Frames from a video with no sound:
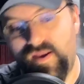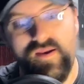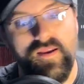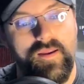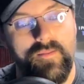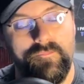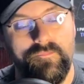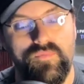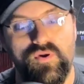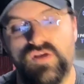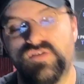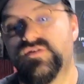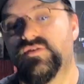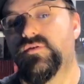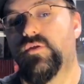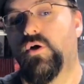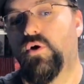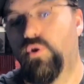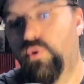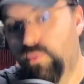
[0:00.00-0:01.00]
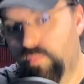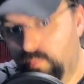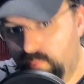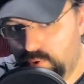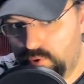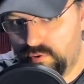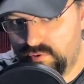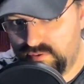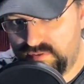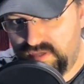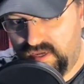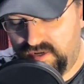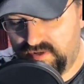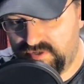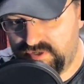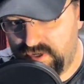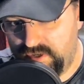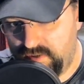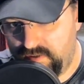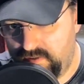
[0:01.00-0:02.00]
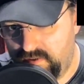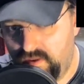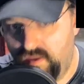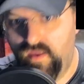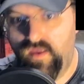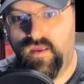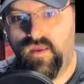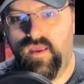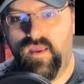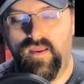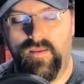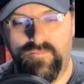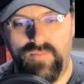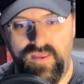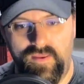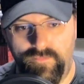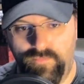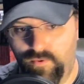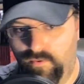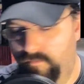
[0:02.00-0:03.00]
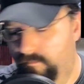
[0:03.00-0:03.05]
embracing the homebrew section and people